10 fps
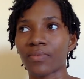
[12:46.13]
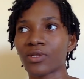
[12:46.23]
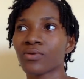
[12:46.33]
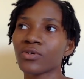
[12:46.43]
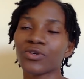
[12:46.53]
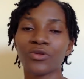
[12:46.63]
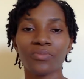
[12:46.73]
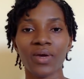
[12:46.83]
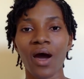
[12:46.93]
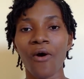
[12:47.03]
I mean, who's going
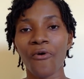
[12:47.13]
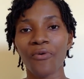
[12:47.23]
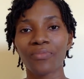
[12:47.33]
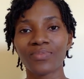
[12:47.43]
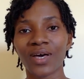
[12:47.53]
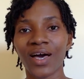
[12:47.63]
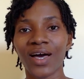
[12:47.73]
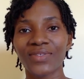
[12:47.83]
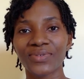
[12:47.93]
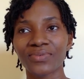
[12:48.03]
to be at home
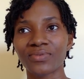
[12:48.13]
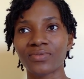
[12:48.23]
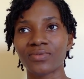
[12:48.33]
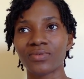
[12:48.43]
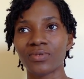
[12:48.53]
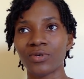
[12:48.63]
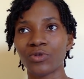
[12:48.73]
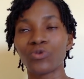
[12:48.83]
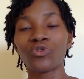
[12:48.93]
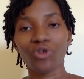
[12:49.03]
to
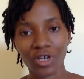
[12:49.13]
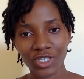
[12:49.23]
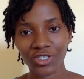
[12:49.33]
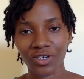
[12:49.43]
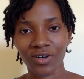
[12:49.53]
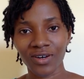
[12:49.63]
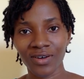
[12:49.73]
nurture,